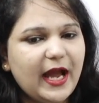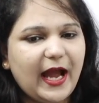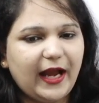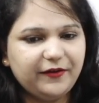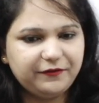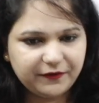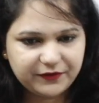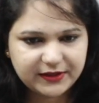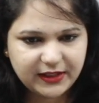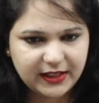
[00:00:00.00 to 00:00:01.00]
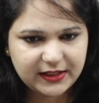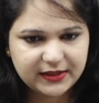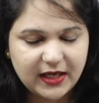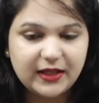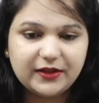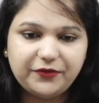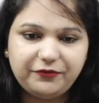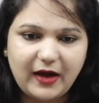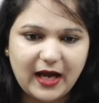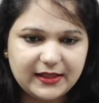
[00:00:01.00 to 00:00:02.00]
And fifth says the
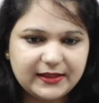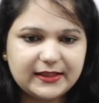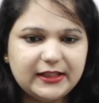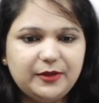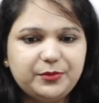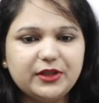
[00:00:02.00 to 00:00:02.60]
fast asleep